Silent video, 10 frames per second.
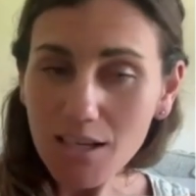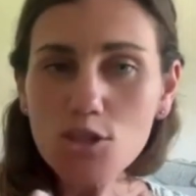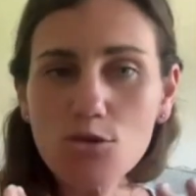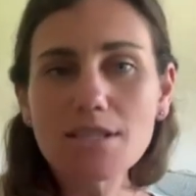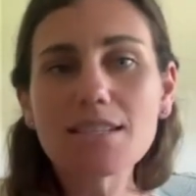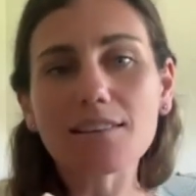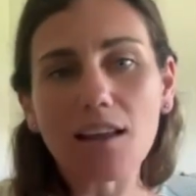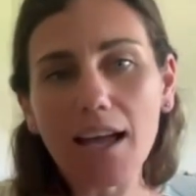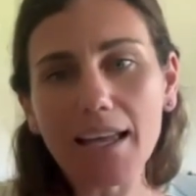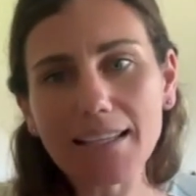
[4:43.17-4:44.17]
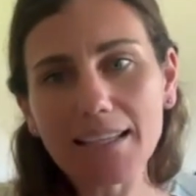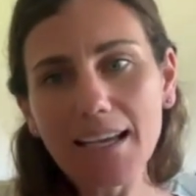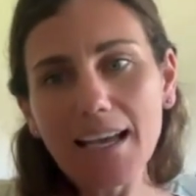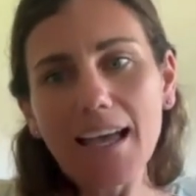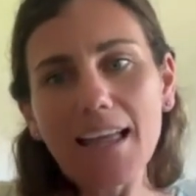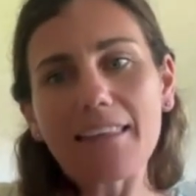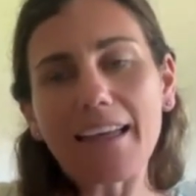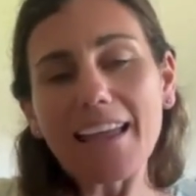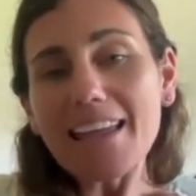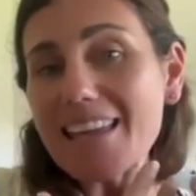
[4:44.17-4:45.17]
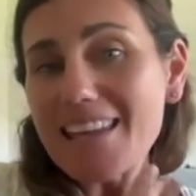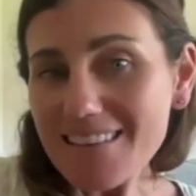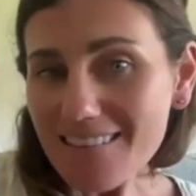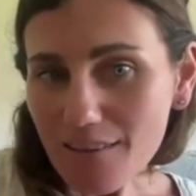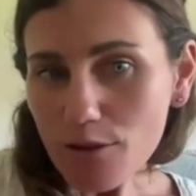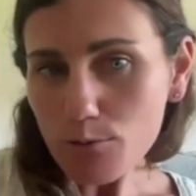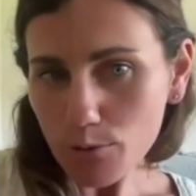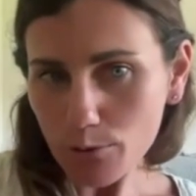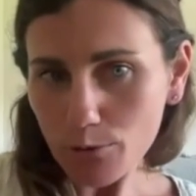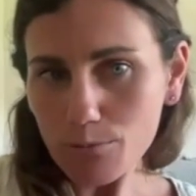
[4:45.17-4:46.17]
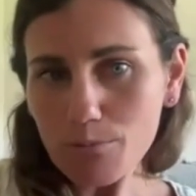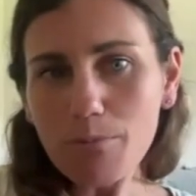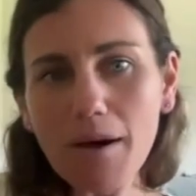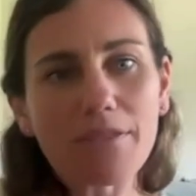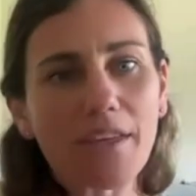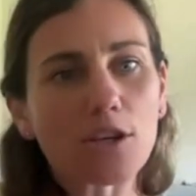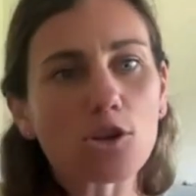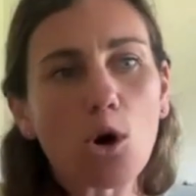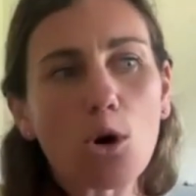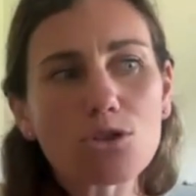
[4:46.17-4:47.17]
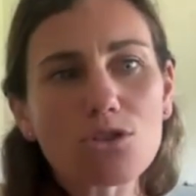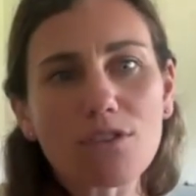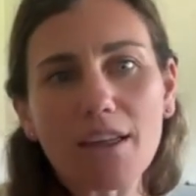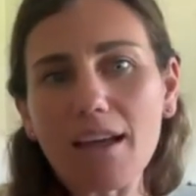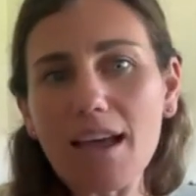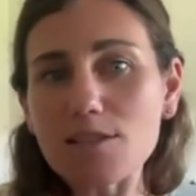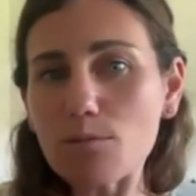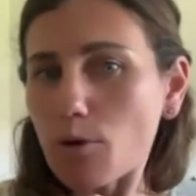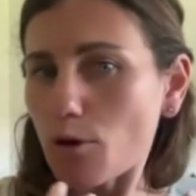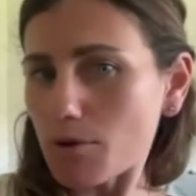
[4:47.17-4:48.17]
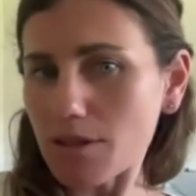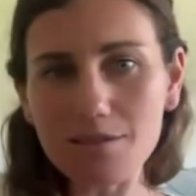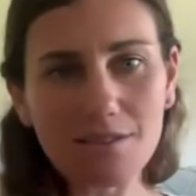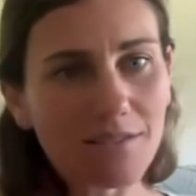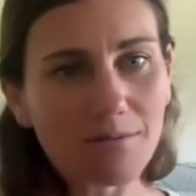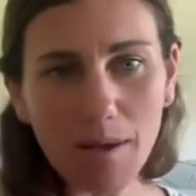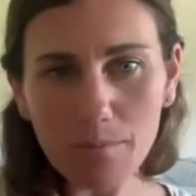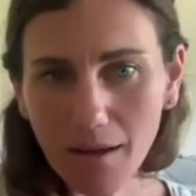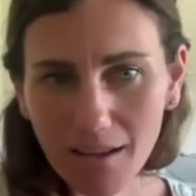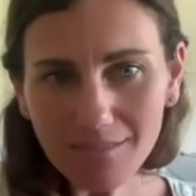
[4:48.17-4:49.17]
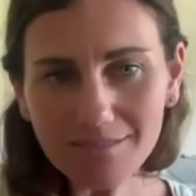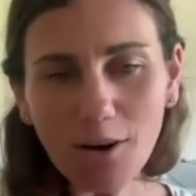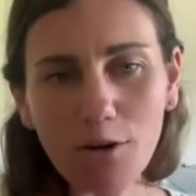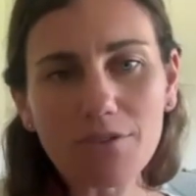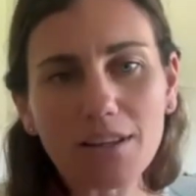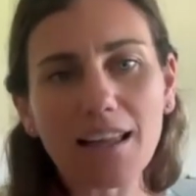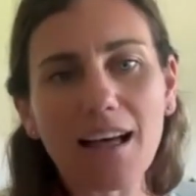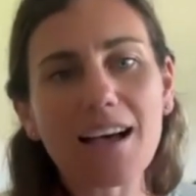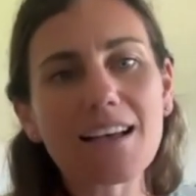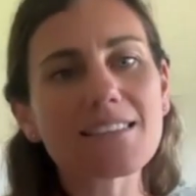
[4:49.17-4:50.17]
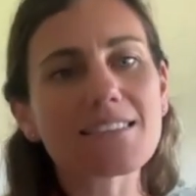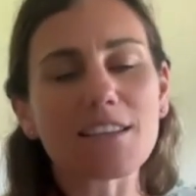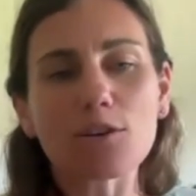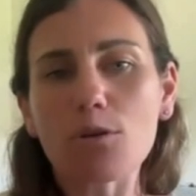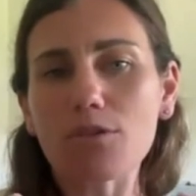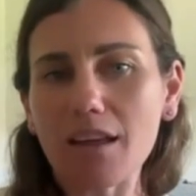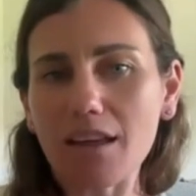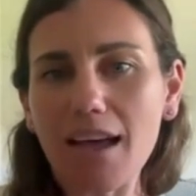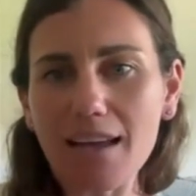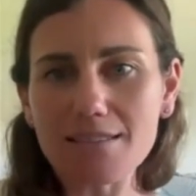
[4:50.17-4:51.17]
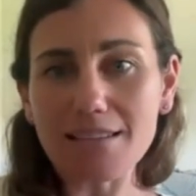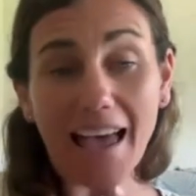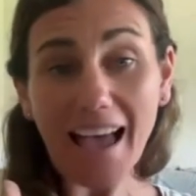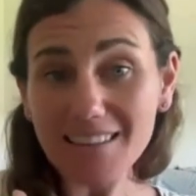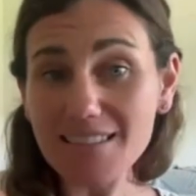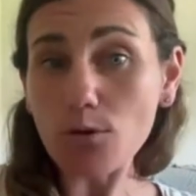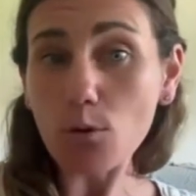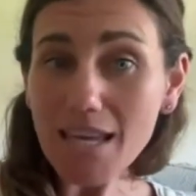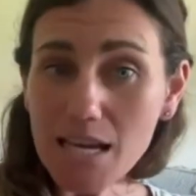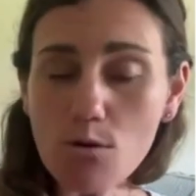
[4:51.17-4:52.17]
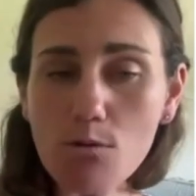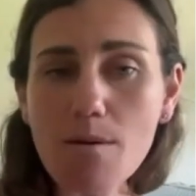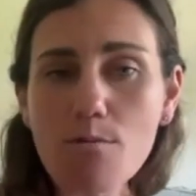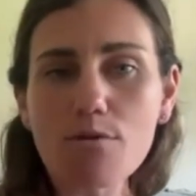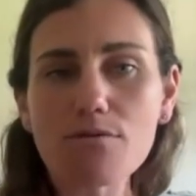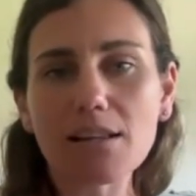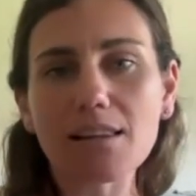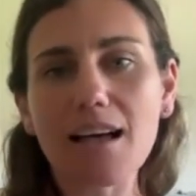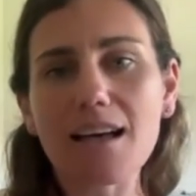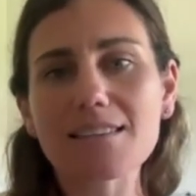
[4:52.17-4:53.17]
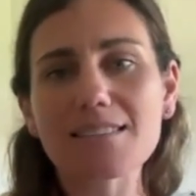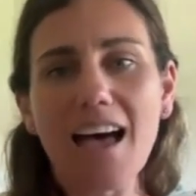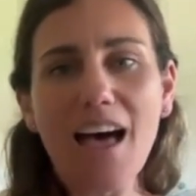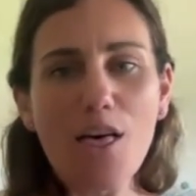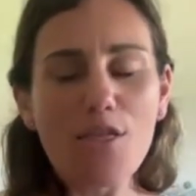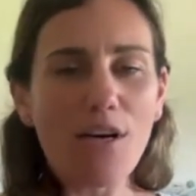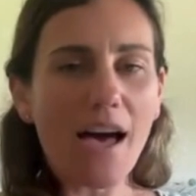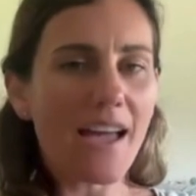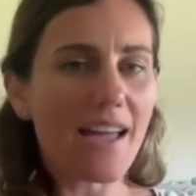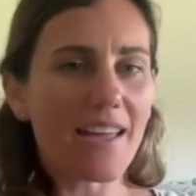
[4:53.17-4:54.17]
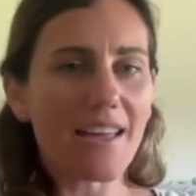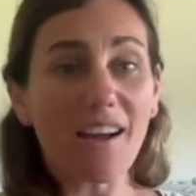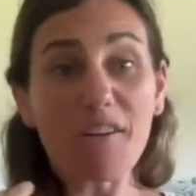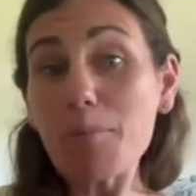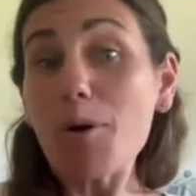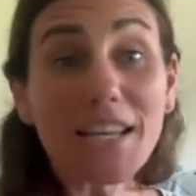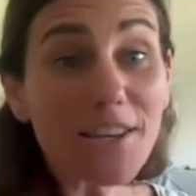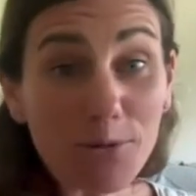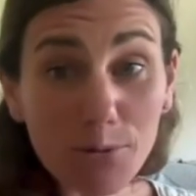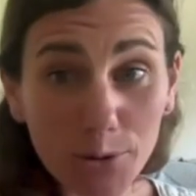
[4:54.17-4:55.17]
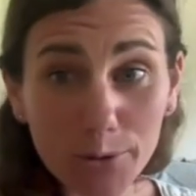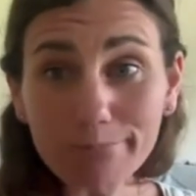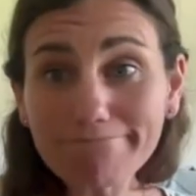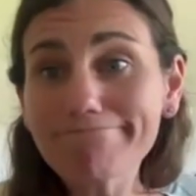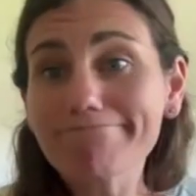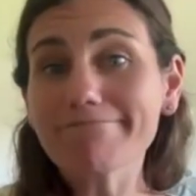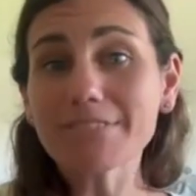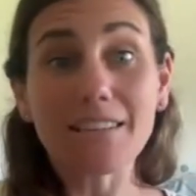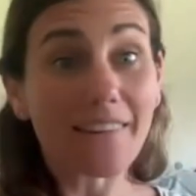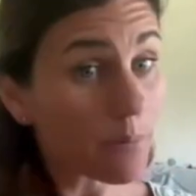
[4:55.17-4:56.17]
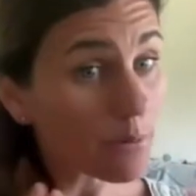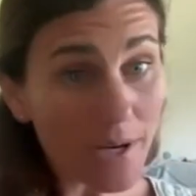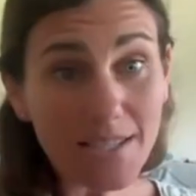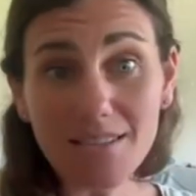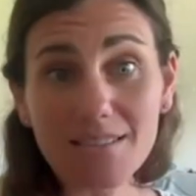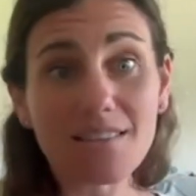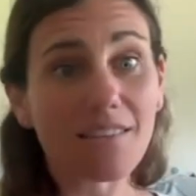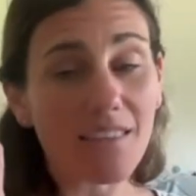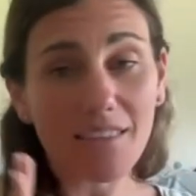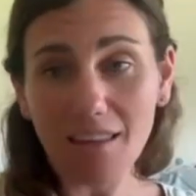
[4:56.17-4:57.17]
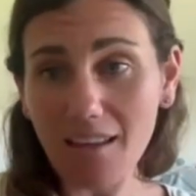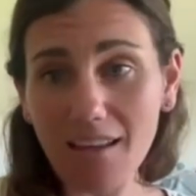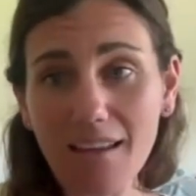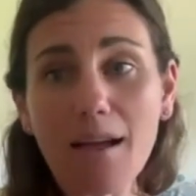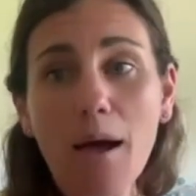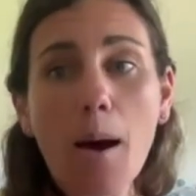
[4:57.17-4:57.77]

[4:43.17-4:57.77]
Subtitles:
treated like they are in the room, but they're not there as a permanent member of the class. They're not there as an active or equal member of the class. They are a body in the room. They're present, they're there,